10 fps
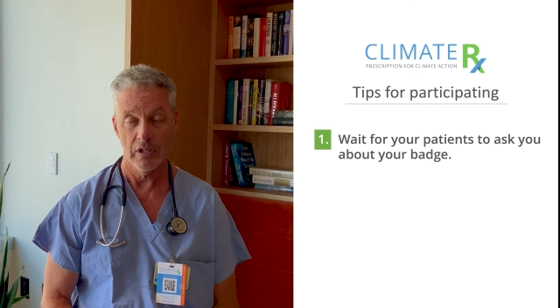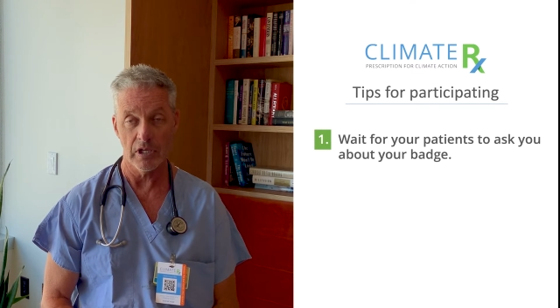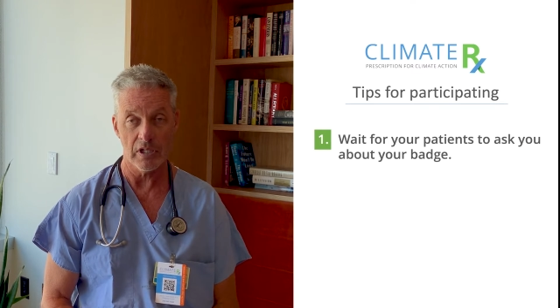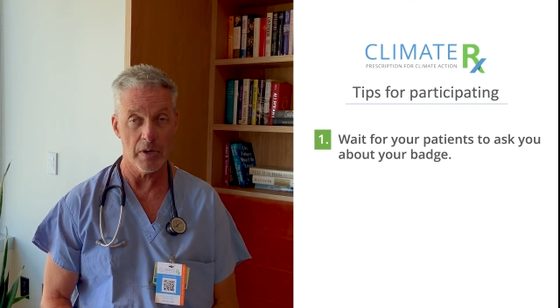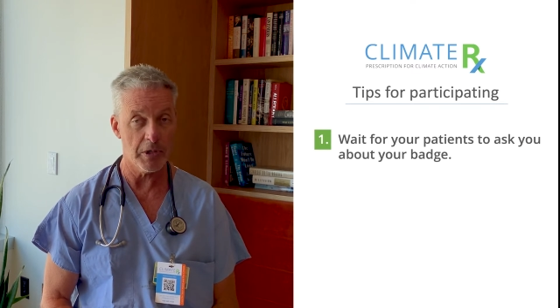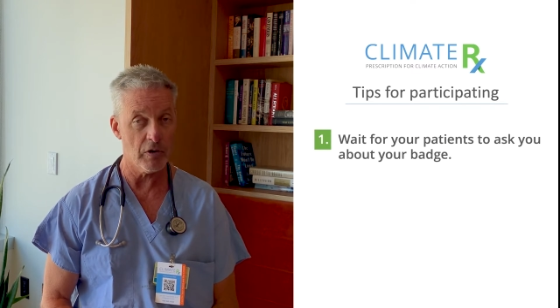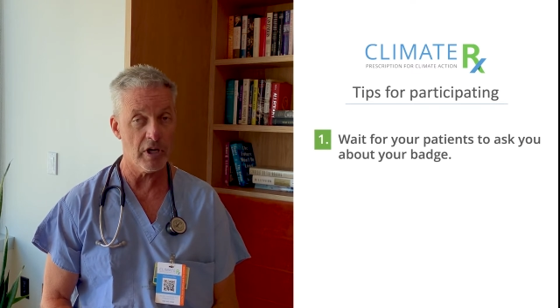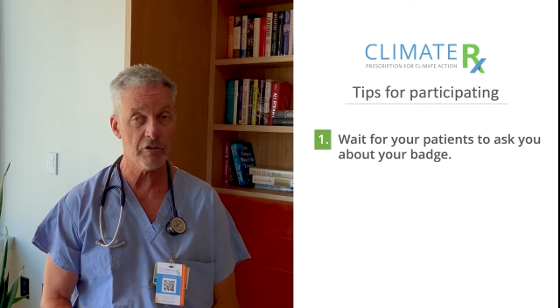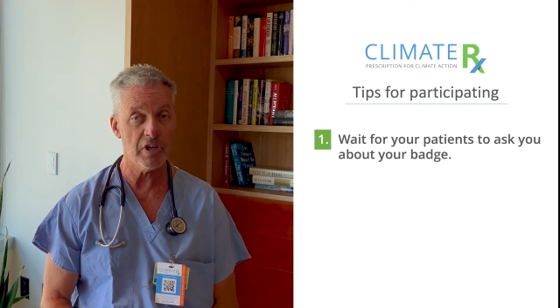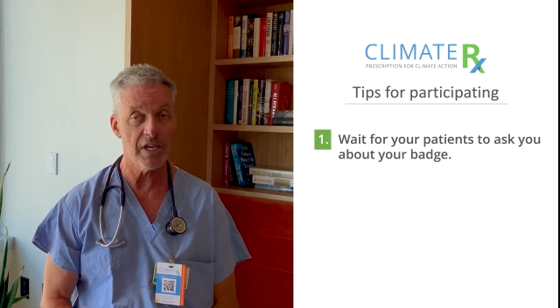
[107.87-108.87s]

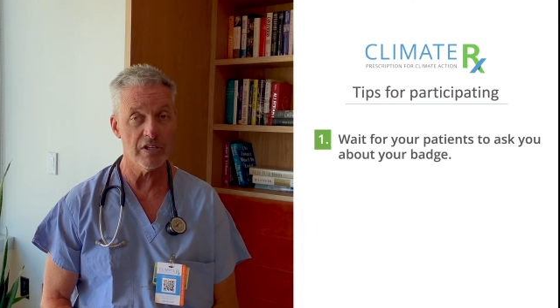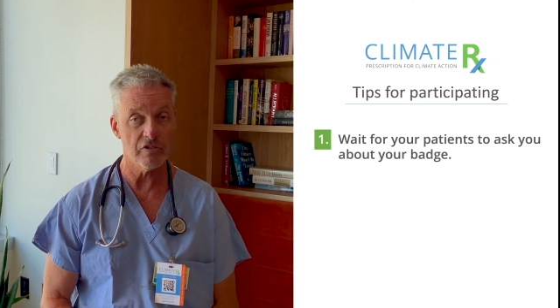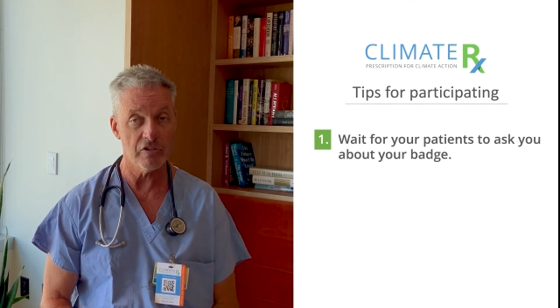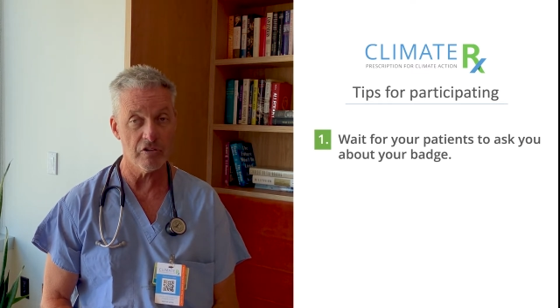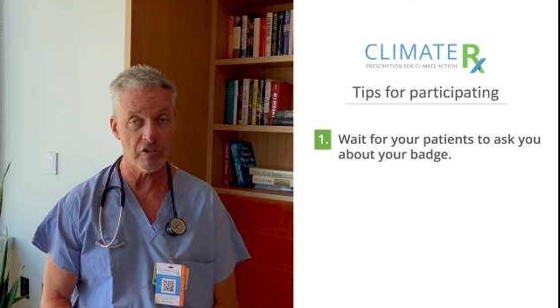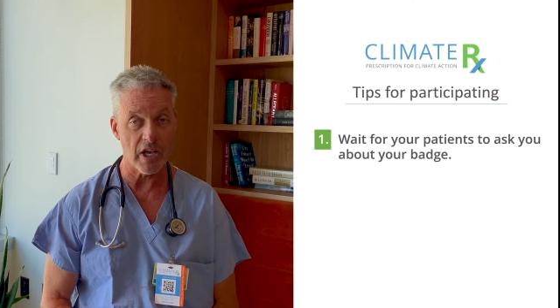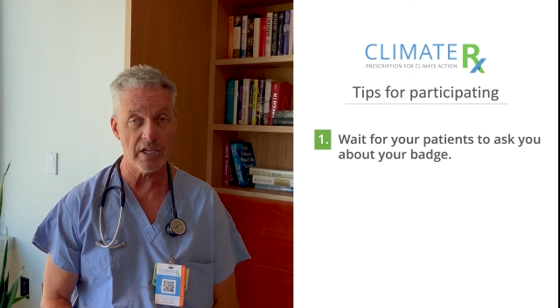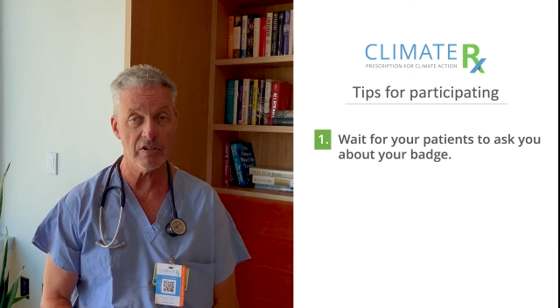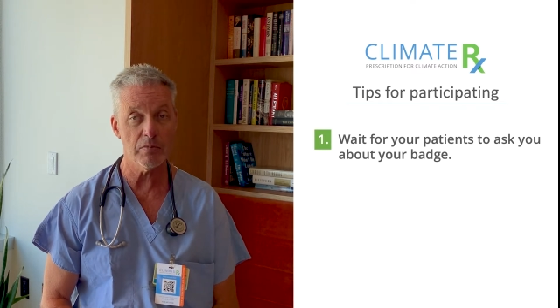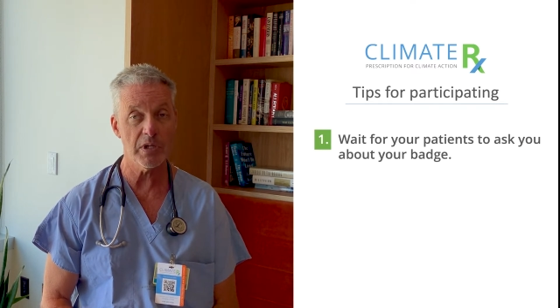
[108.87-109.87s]
ClimateRx is
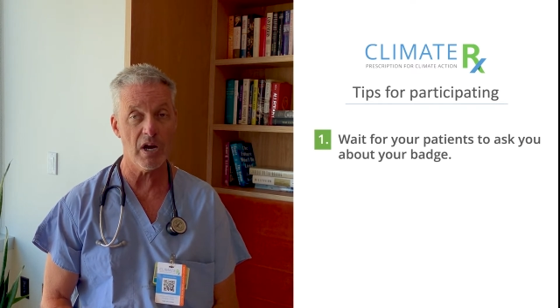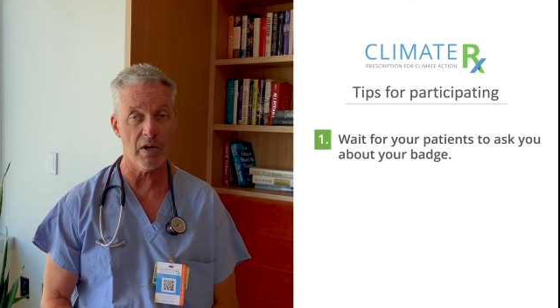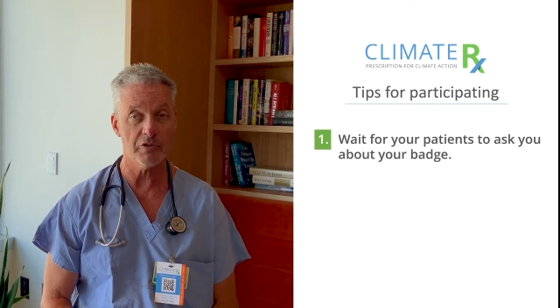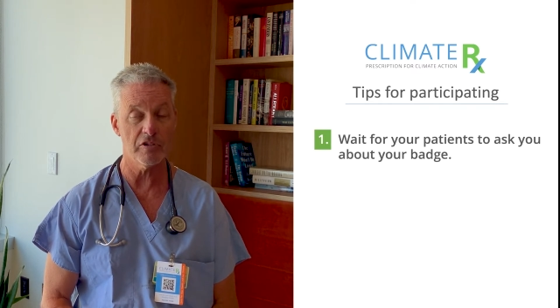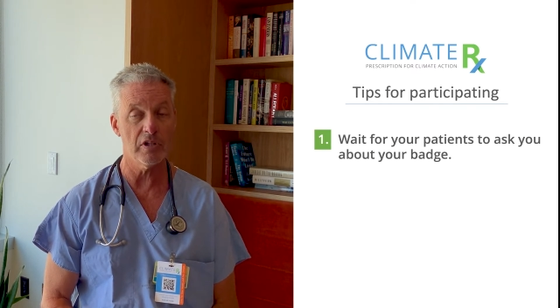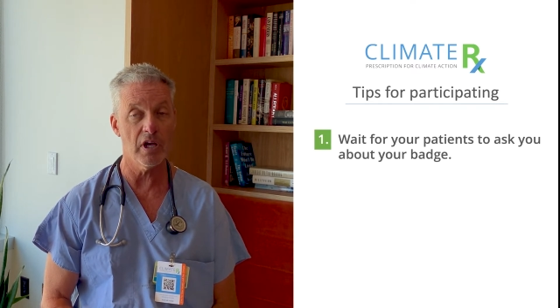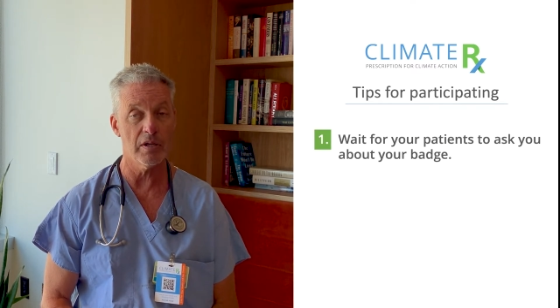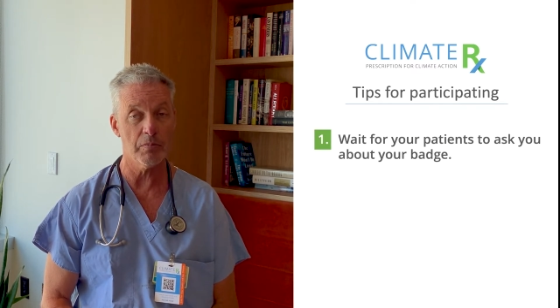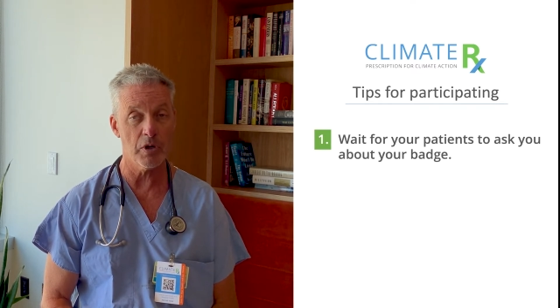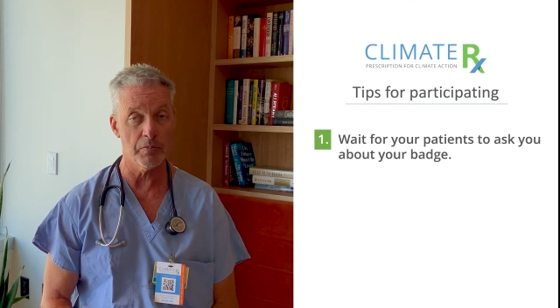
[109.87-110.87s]
designed to be optional
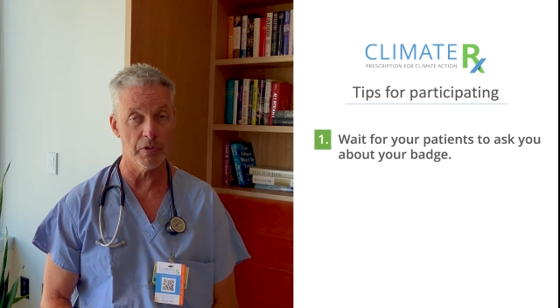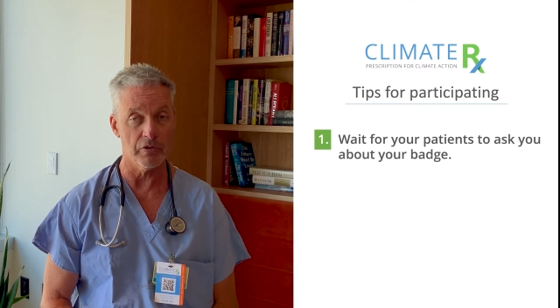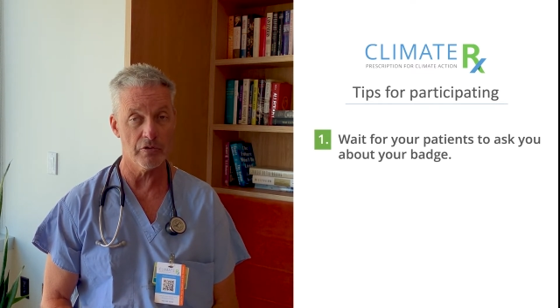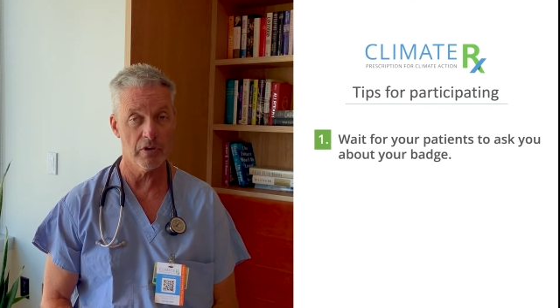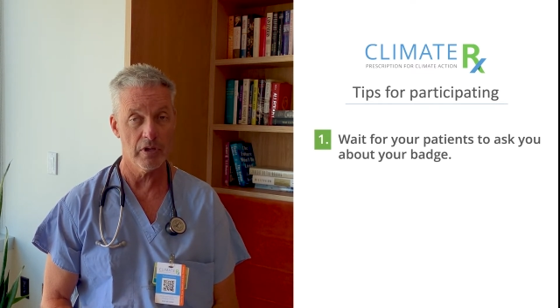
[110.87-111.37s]
on purpose.